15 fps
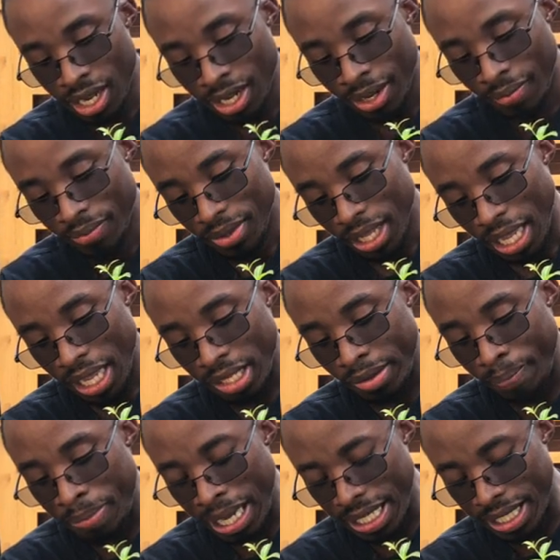it's
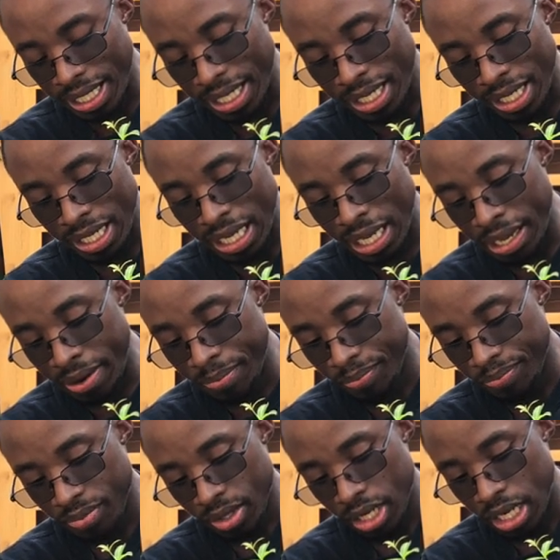basically
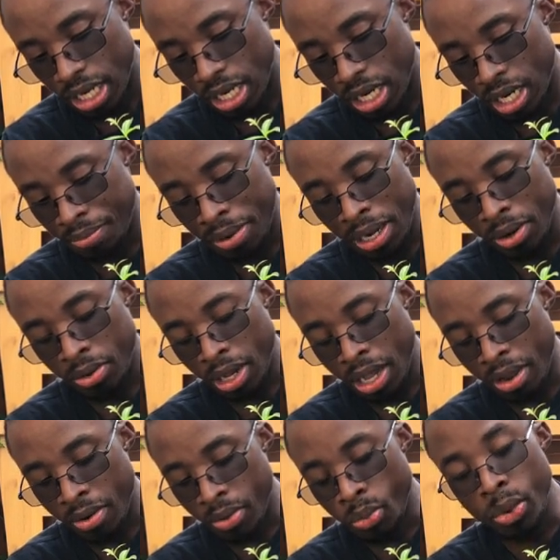um, a,
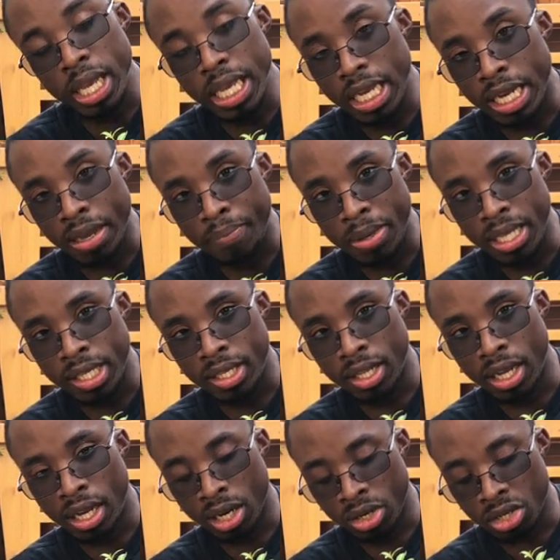a weed can be
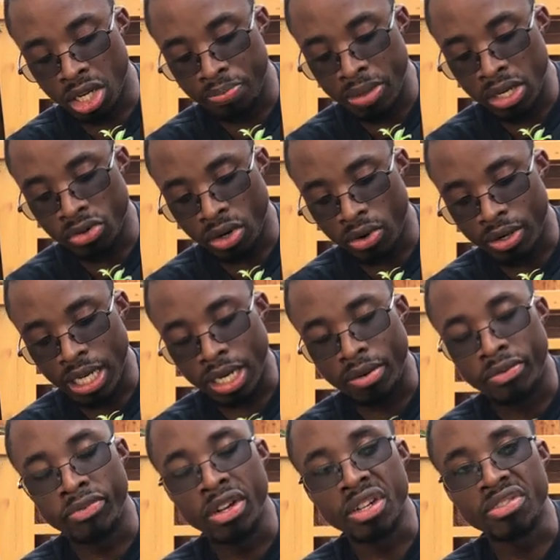uh, can be grown like
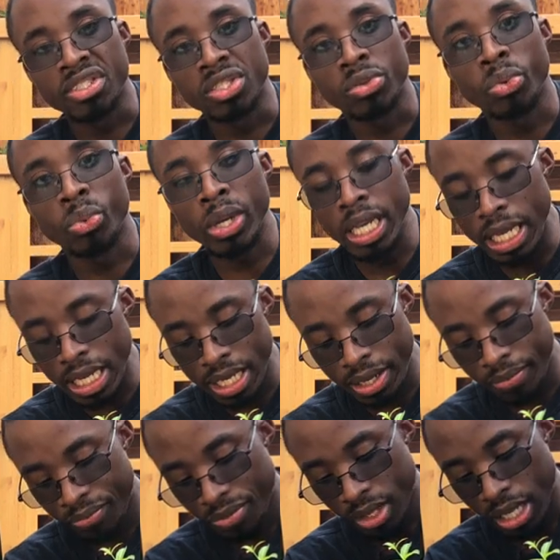a vigorous weed
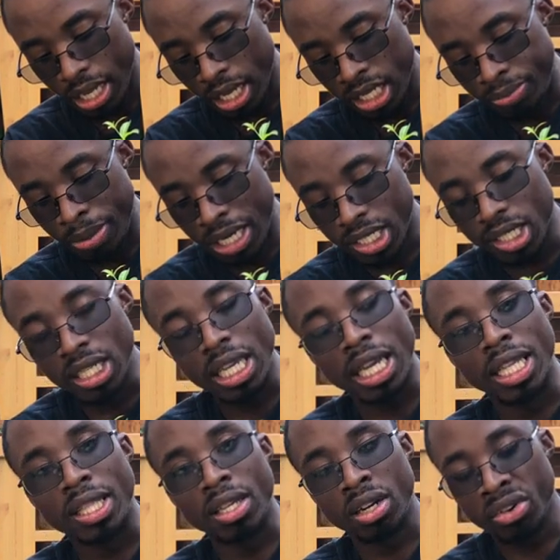especially
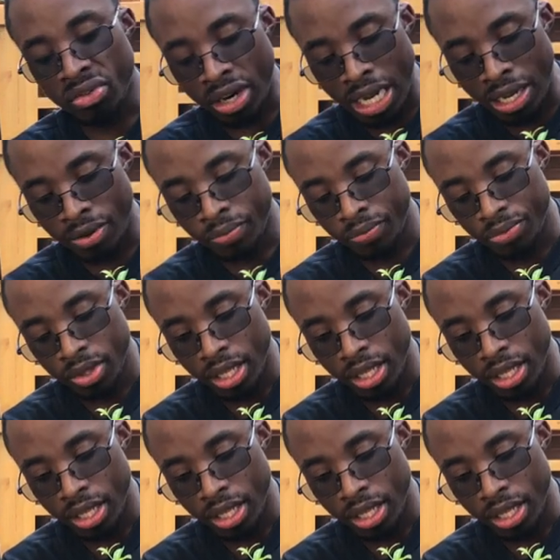in the ground.